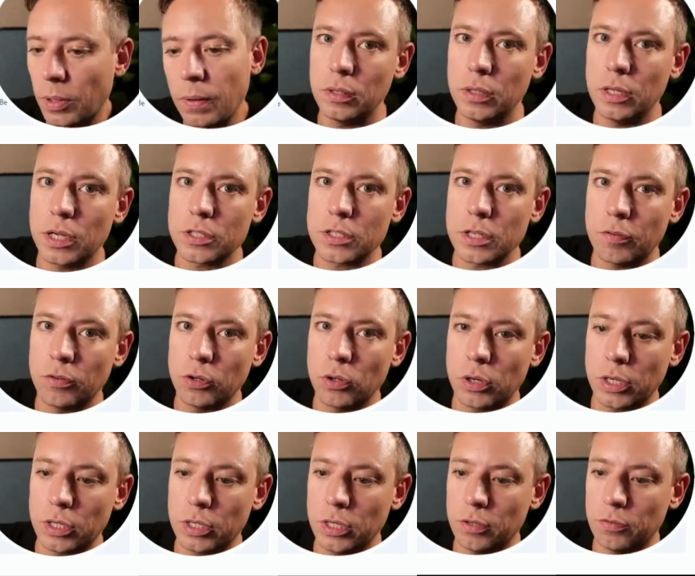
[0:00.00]
Let's have a look
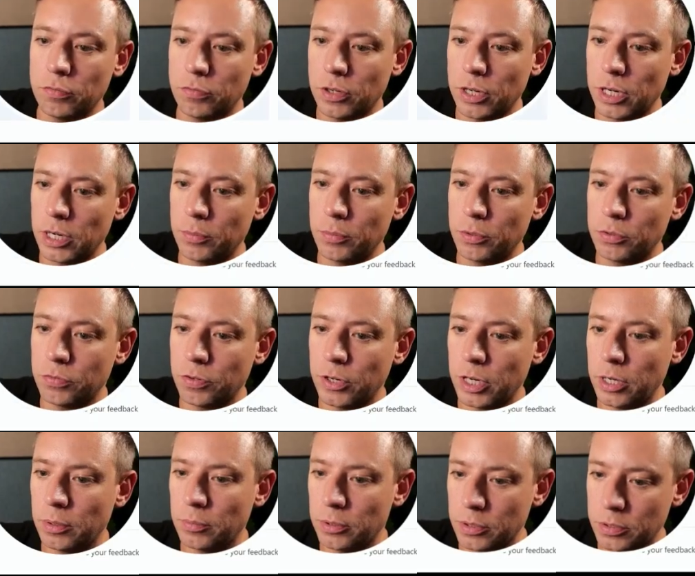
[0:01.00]
at the environment
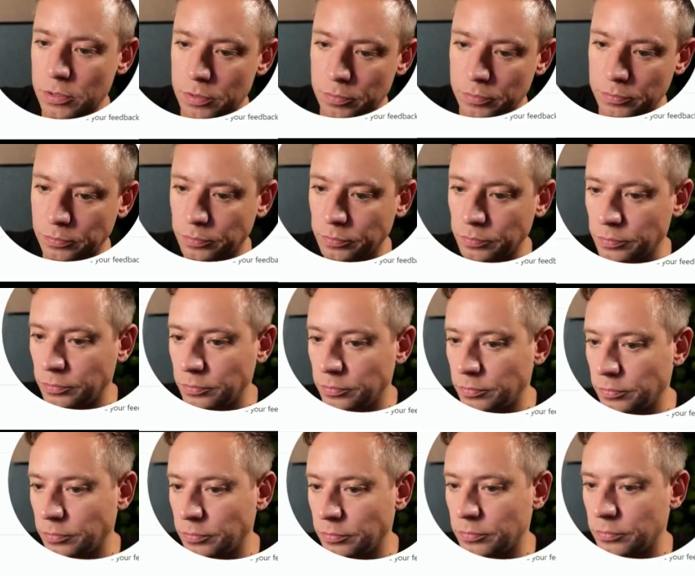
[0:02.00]
variables.
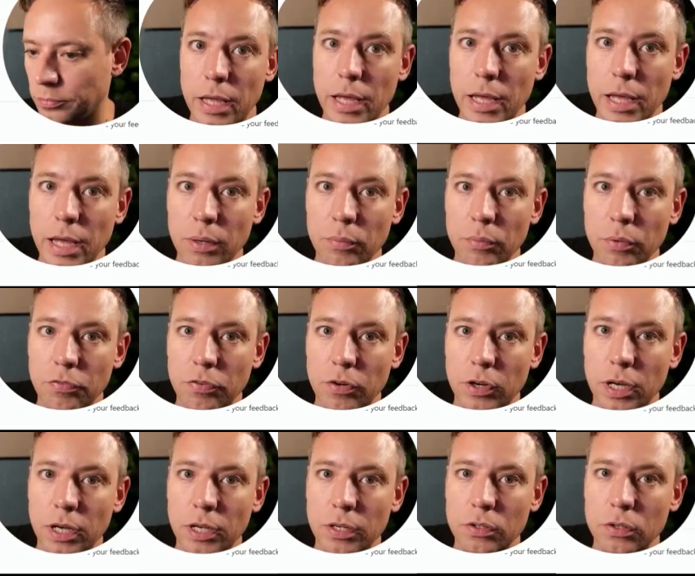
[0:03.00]
And we
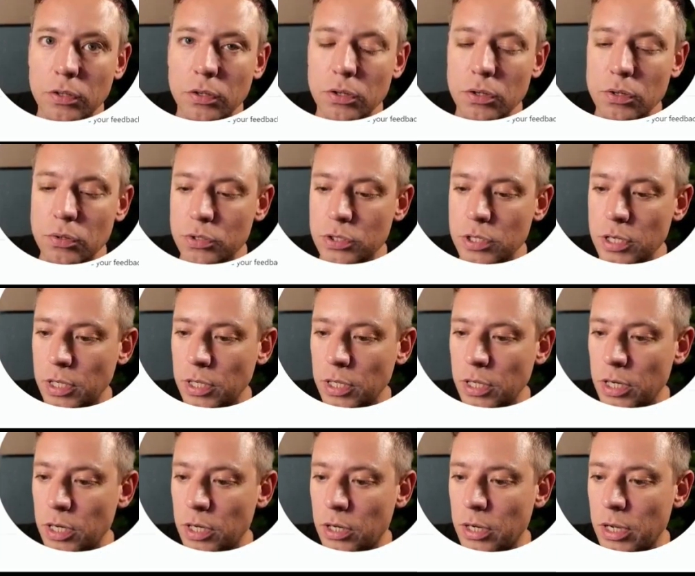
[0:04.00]
find a new setting
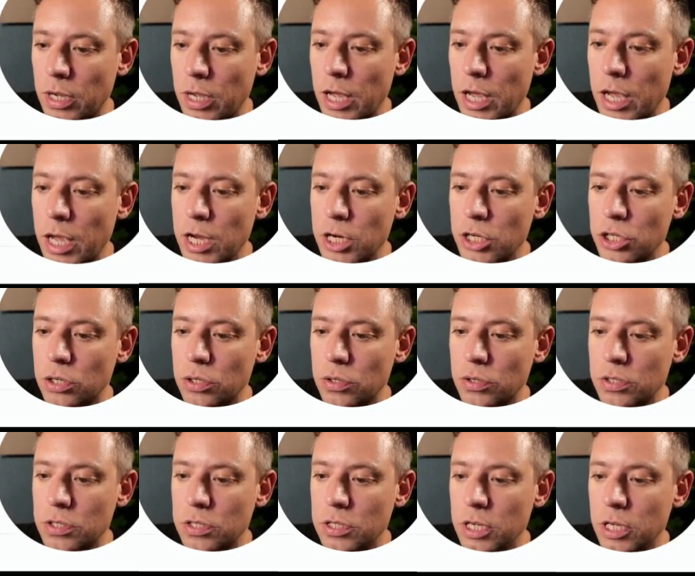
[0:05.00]
here, Azure
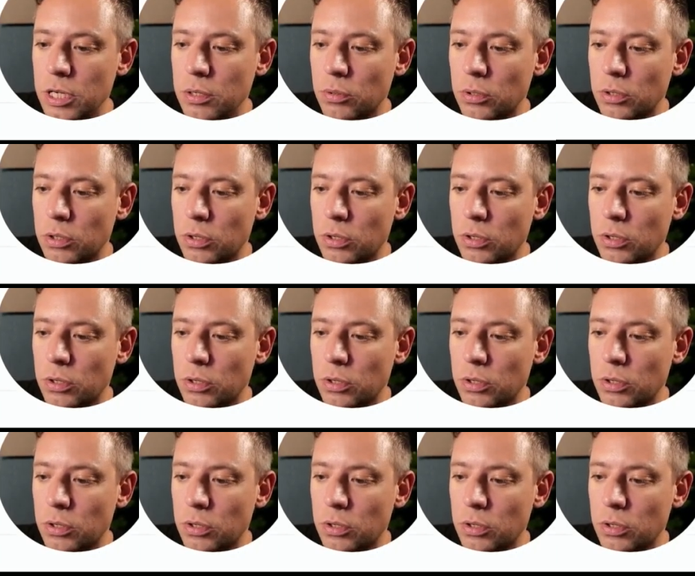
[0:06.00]
SQL